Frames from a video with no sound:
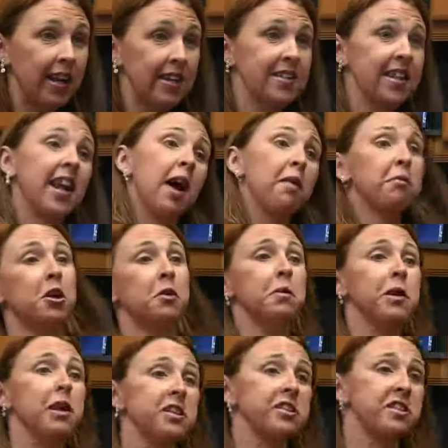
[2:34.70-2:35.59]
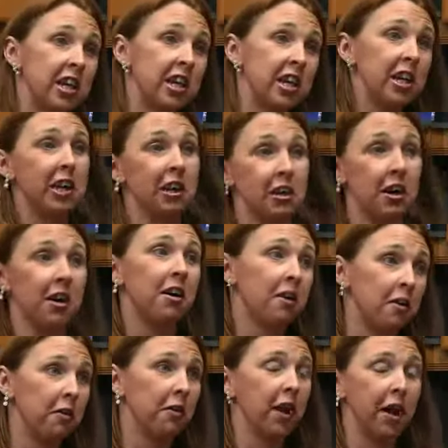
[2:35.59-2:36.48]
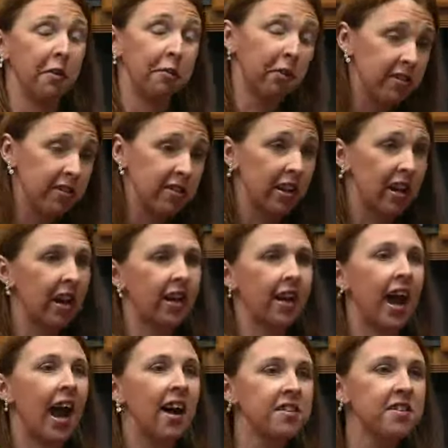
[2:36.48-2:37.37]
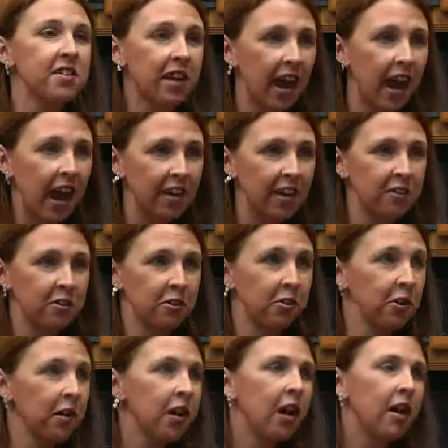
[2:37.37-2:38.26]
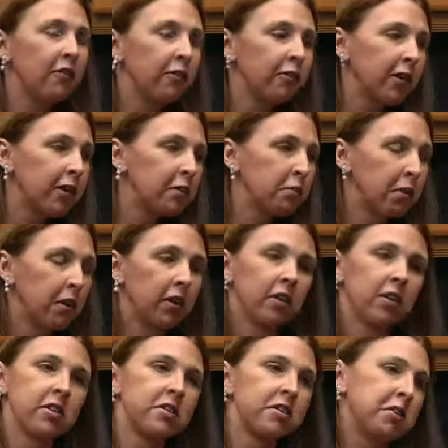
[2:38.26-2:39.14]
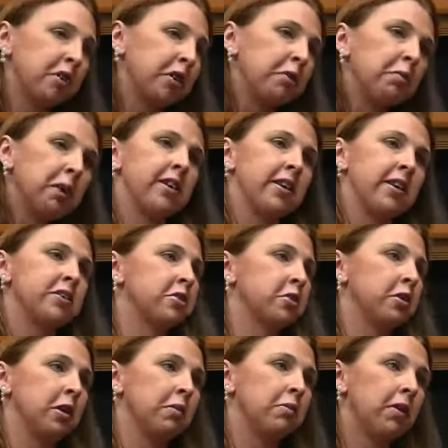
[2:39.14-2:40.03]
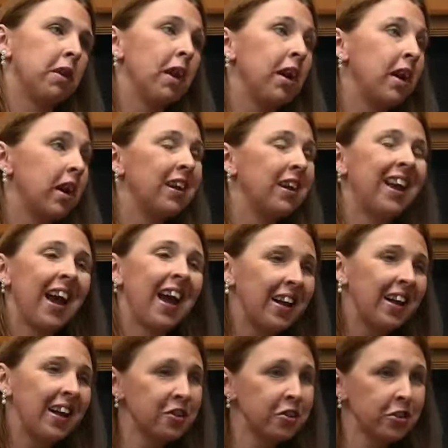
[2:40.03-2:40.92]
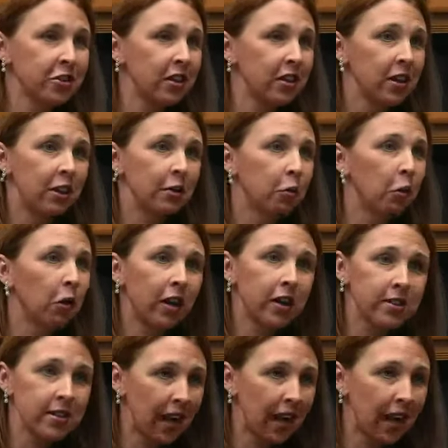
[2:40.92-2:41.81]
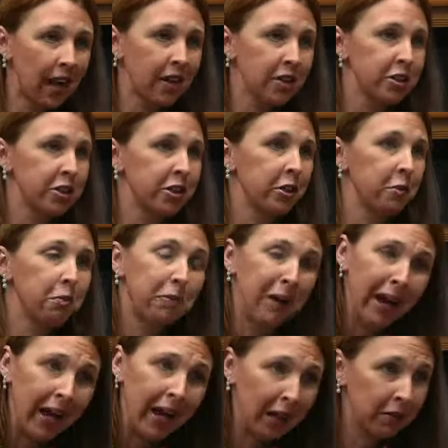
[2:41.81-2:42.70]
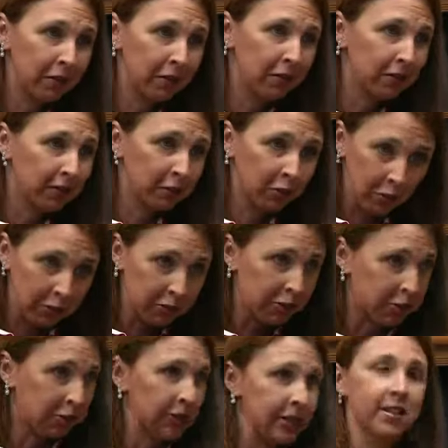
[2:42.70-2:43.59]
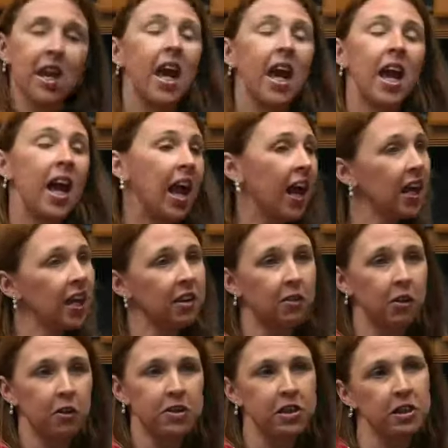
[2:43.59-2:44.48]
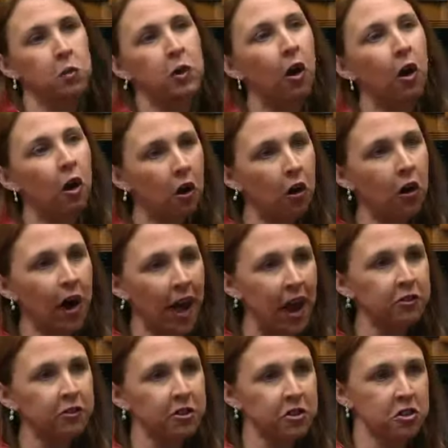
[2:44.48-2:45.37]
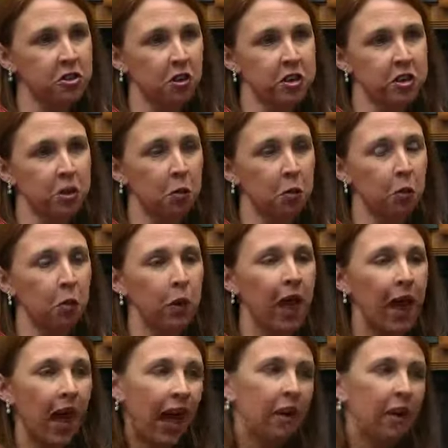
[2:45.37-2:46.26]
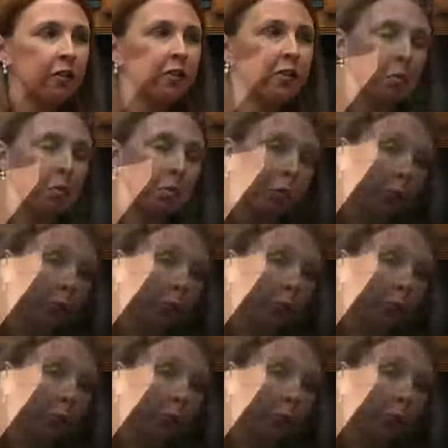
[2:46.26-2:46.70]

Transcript: day and said, I'm going to be the CEO and a president, and hasn't had to flip burgers, scoop ice cream, work as a cashier, bag groceries, any of those things. We all have to start somewhere. We have to